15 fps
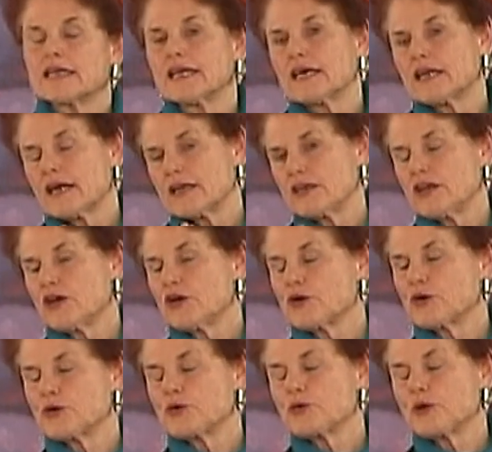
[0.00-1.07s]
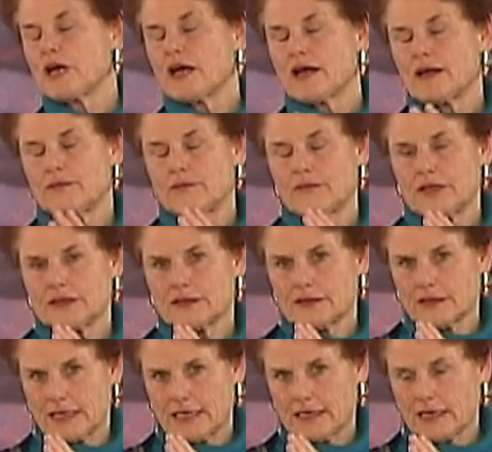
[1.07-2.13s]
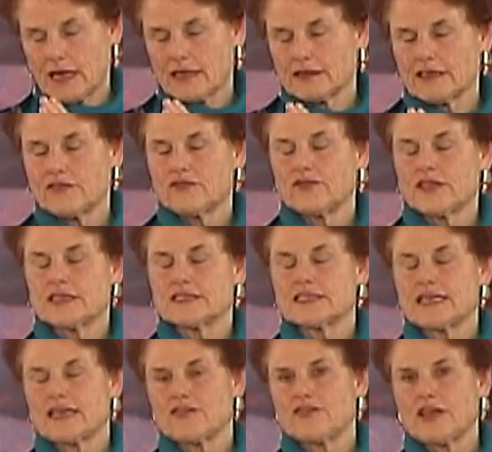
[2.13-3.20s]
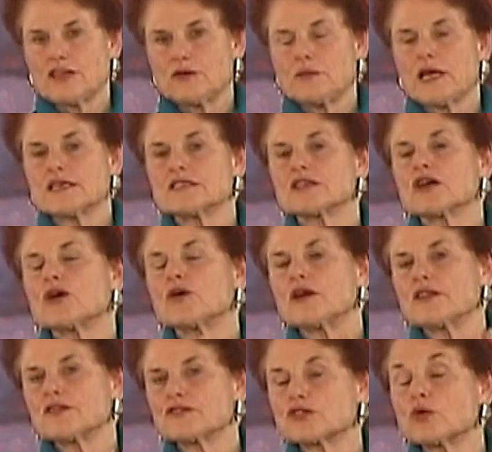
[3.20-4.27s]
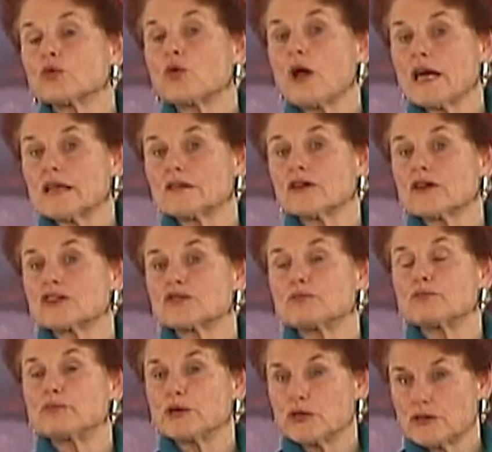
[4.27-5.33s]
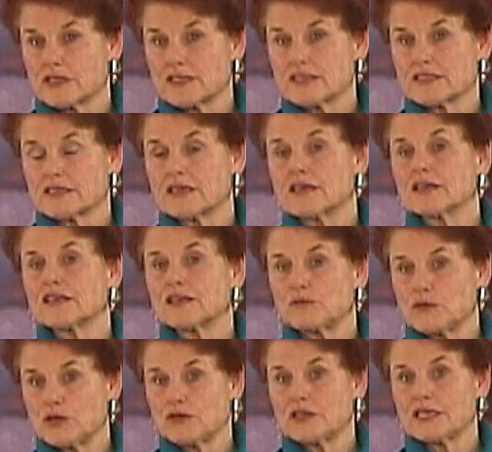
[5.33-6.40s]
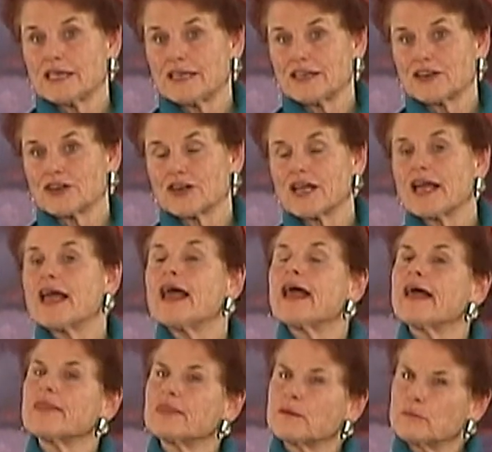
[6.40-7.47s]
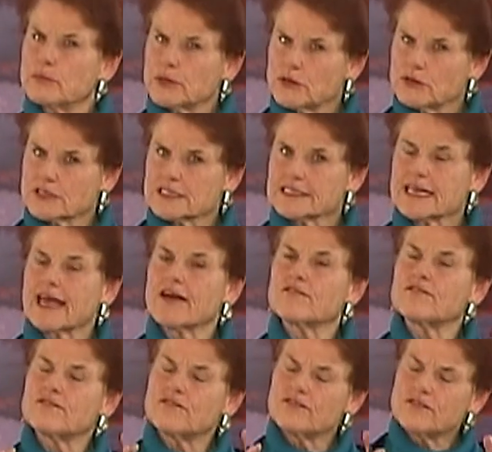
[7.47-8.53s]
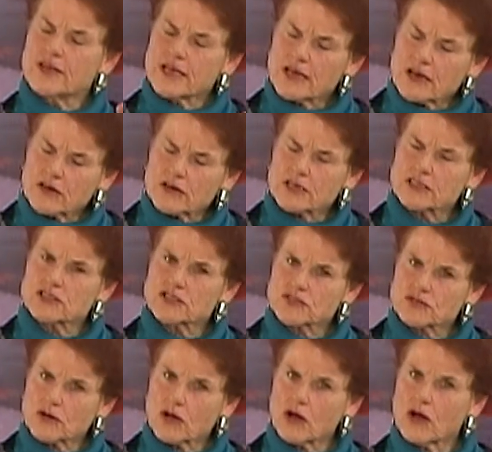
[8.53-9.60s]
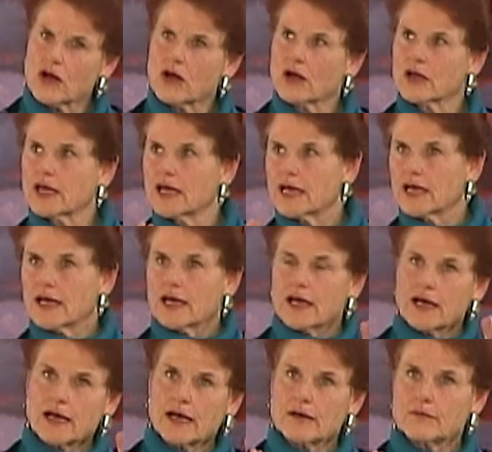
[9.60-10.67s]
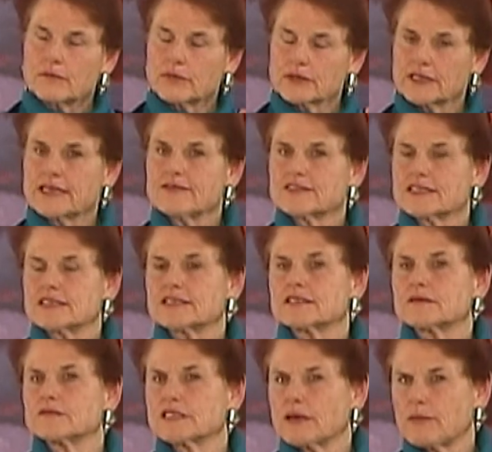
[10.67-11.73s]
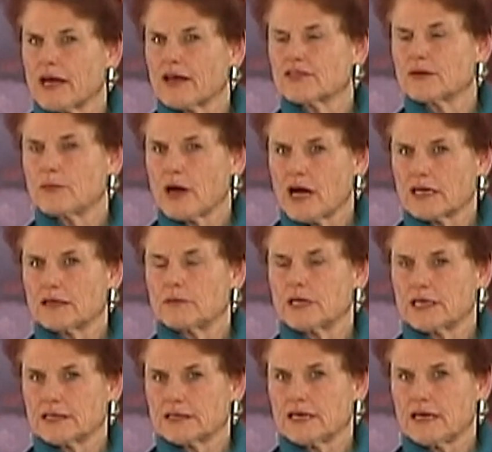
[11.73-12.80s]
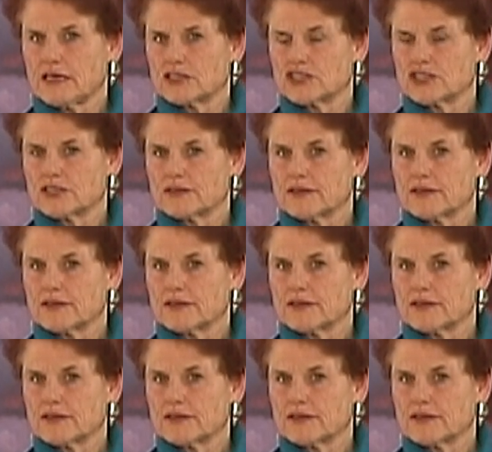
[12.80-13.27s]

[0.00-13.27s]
And I know um, I live in Santa Fe, New Mexico, and there's quite a large Buddhist community here. And the Buddhists have very strong um, belief systems about the body being touched.